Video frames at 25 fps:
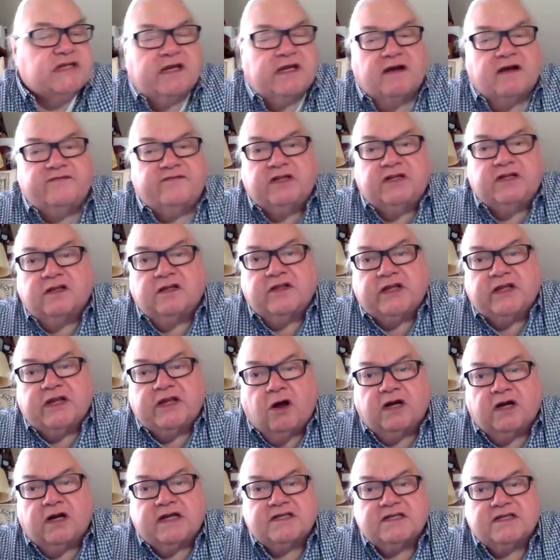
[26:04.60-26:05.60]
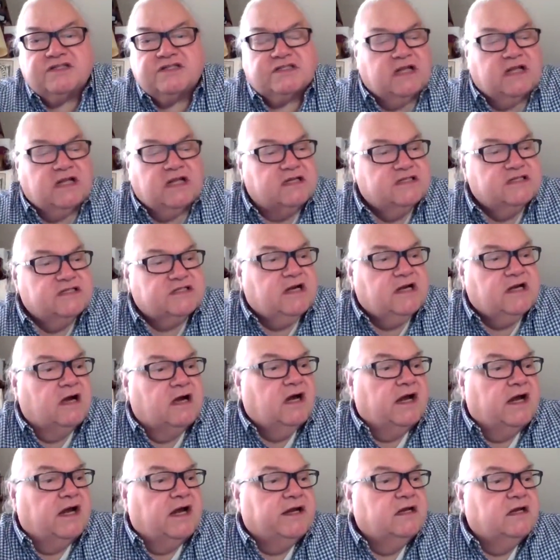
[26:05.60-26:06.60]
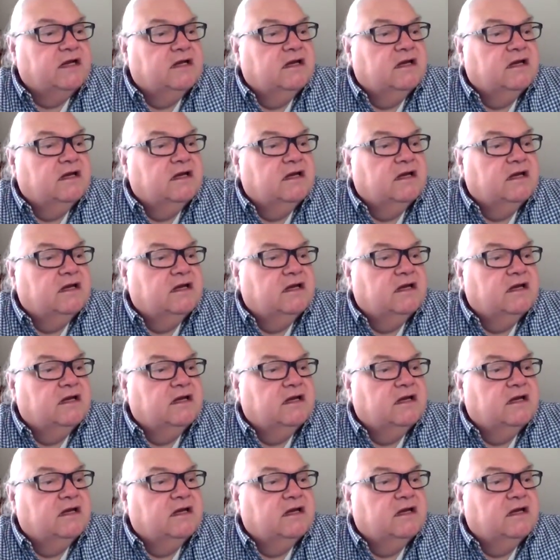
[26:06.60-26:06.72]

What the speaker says: oven of the August sky.